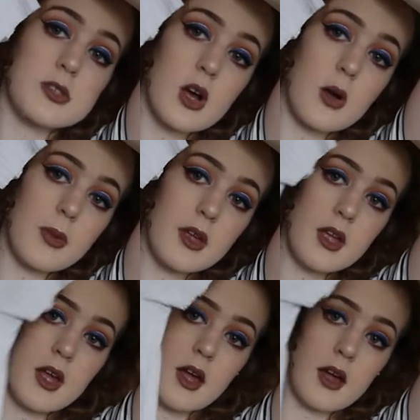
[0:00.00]
top
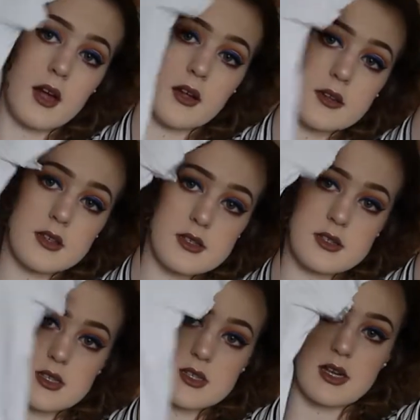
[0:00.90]

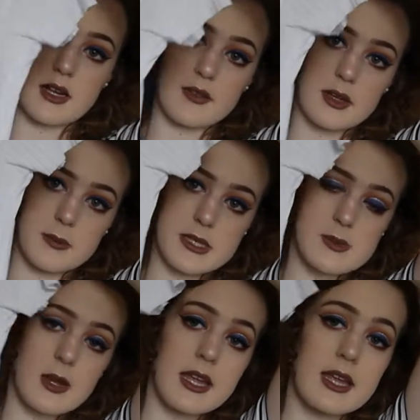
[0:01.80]
that's just kind of a little bit
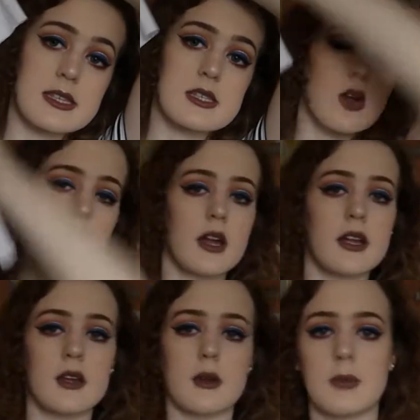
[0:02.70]
swingy. It's not
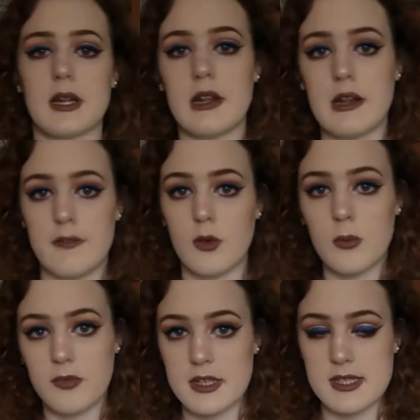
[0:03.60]
like completely
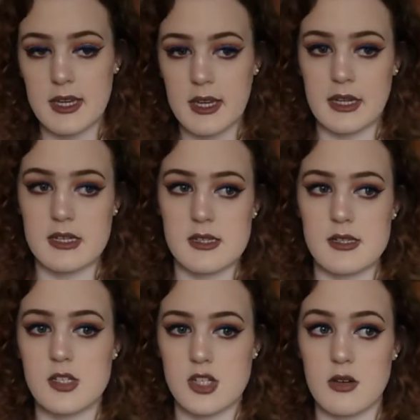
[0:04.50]
form-fitting and it
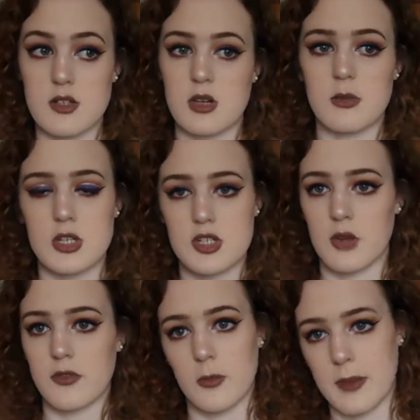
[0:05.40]
doesn't show too much
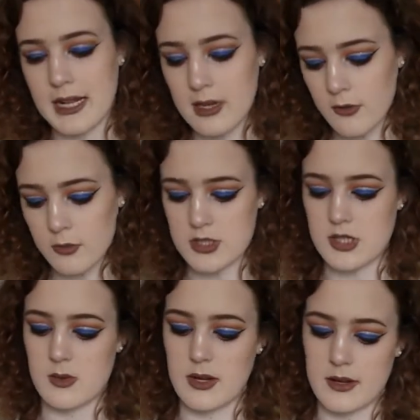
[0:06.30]
of your belly off, which
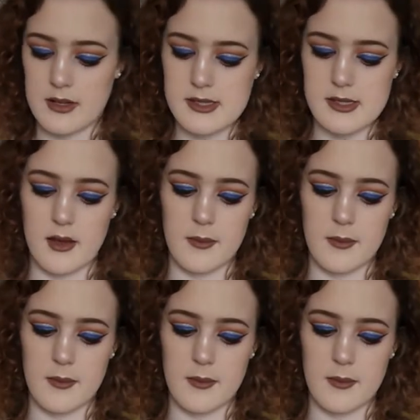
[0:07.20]
is quite nice.